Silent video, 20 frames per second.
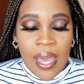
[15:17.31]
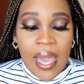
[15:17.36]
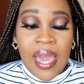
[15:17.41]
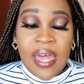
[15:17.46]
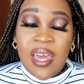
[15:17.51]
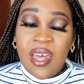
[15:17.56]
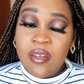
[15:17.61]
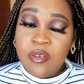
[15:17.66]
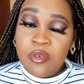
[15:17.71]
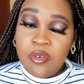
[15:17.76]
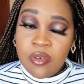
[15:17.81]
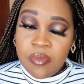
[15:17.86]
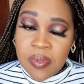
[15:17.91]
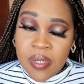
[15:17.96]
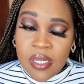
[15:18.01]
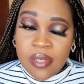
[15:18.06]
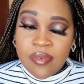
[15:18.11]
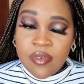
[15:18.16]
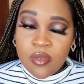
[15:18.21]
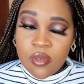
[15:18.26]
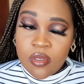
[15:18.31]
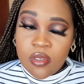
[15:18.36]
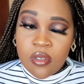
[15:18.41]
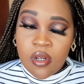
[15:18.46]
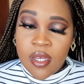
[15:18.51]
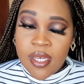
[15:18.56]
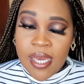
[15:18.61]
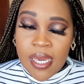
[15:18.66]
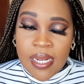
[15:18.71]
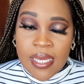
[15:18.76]
and I do believe also
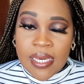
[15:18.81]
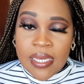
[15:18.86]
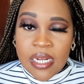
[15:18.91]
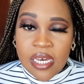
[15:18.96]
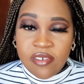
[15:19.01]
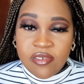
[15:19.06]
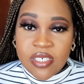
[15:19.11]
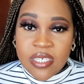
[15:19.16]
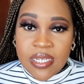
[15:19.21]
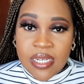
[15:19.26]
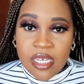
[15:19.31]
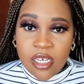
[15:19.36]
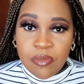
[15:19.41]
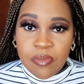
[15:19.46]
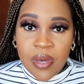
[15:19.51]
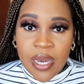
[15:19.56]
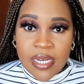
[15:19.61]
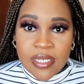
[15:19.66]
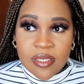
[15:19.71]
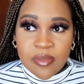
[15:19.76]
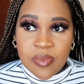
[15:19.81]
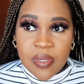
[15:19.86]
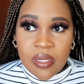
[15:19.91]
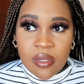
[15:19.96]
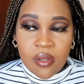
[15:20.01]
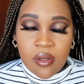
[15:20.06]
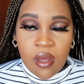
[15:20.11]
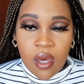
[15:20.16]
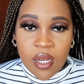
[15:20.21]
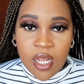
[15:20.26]
not getting enough sleep has
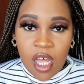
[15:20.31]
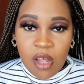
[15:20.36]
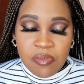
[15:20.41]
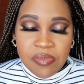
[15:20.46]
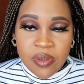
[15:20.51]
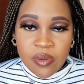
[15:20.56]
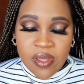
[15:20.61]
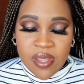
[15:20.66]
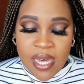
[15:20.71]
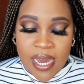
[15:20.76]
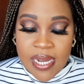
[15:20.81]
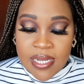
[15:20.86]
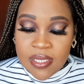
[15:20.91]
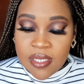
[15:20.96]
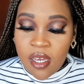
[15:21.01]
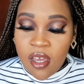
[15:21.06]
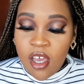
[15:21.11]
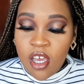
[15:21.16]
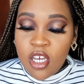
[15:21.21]
been not helping with that.